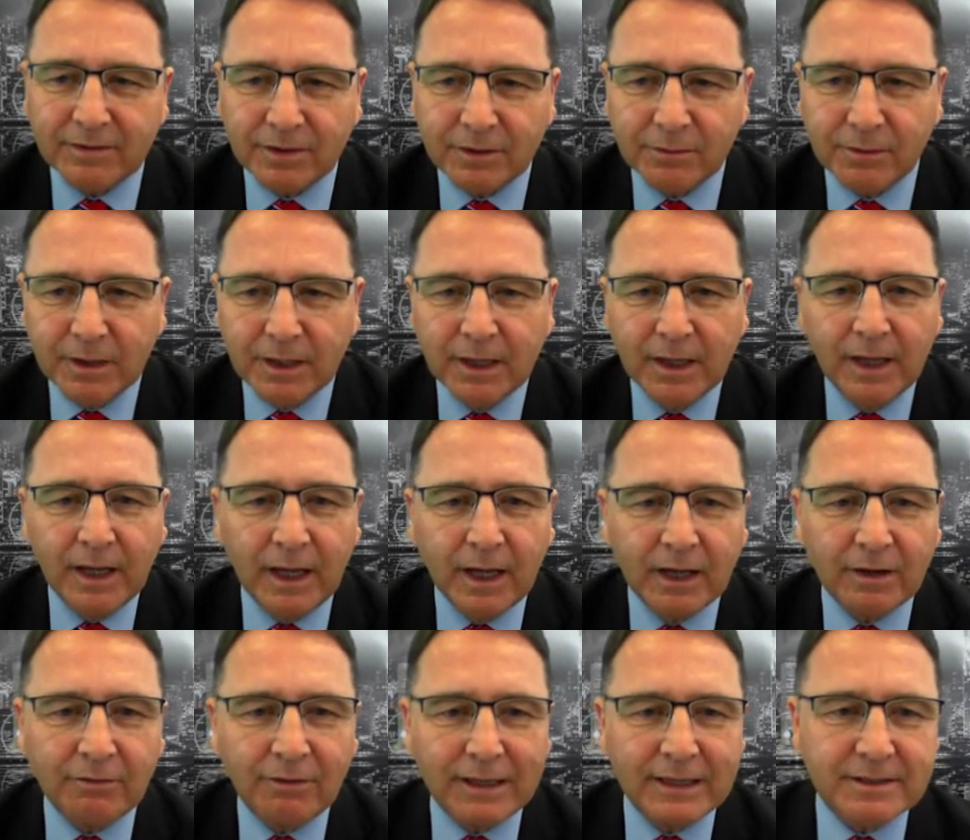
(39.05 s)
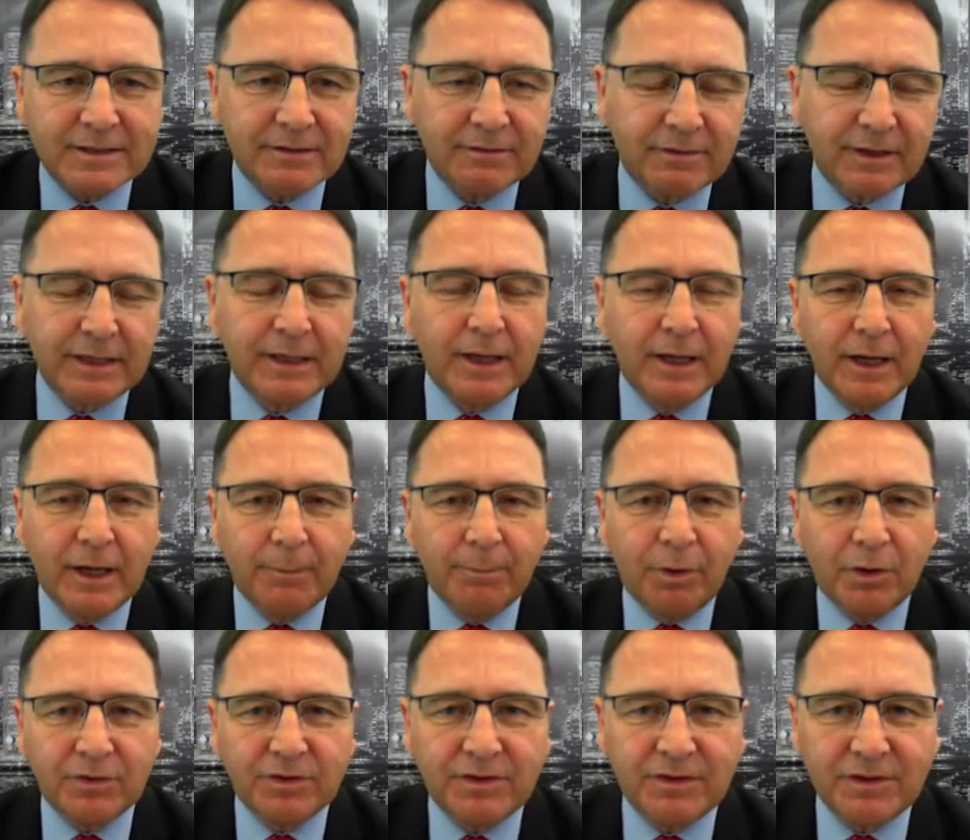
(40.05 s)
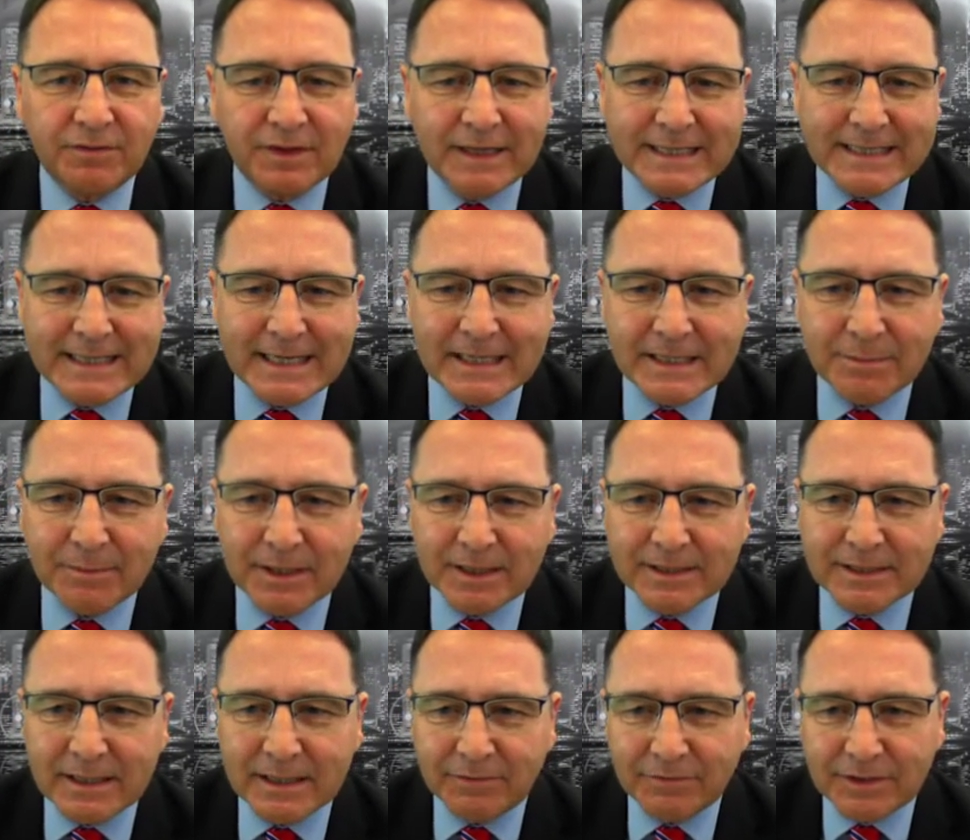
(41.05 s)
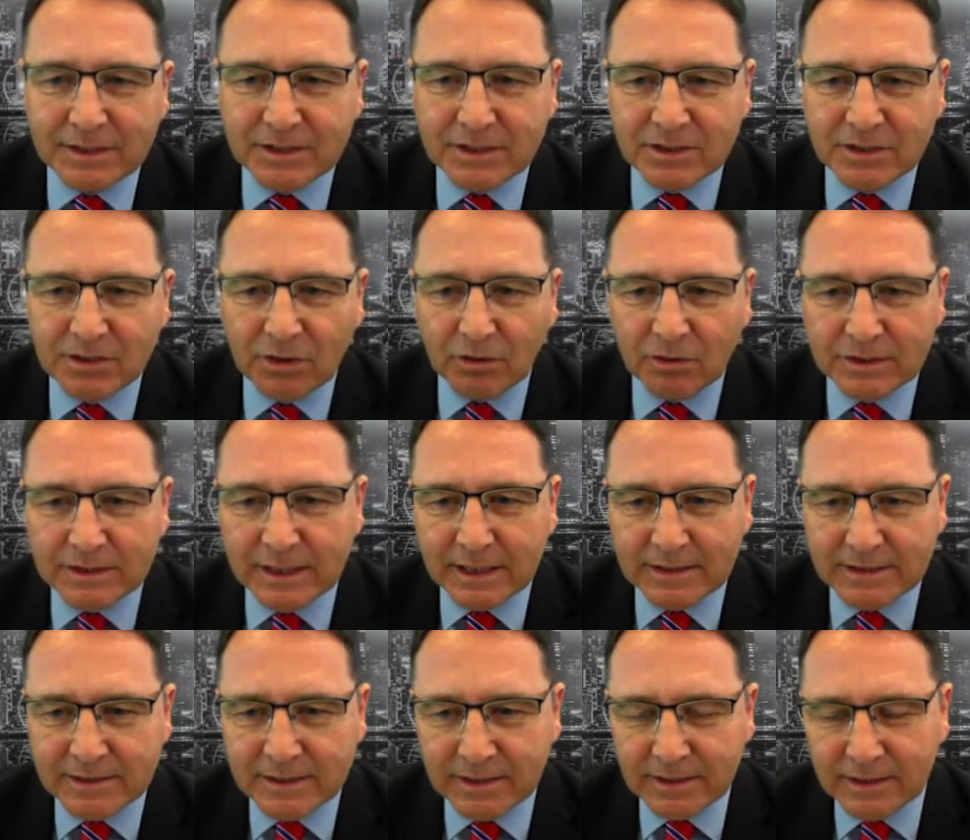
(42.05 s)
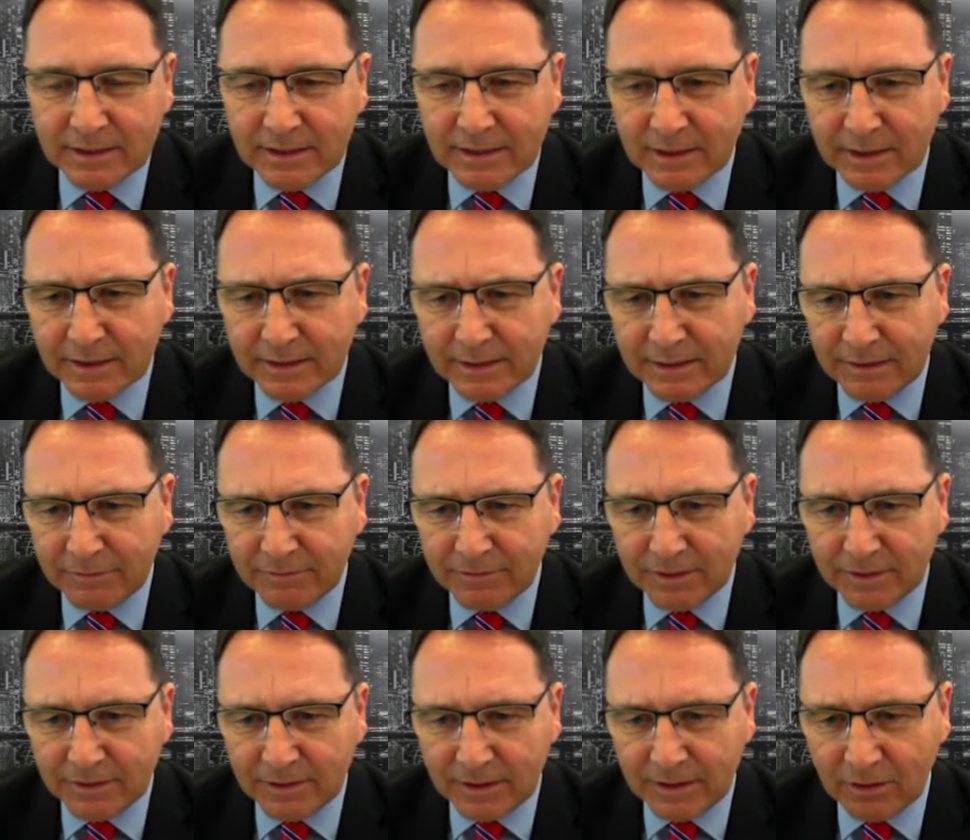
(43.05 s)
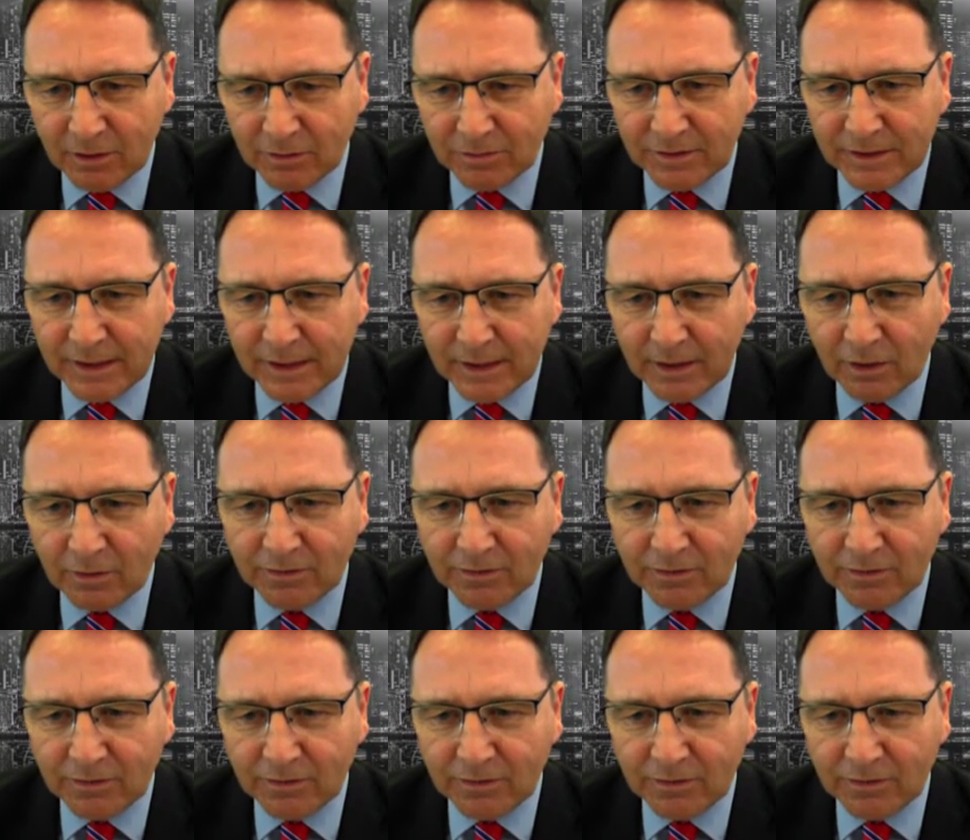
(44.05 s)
So relatively positive sentiment has lifted stocks and certainly lifted the Aussie here.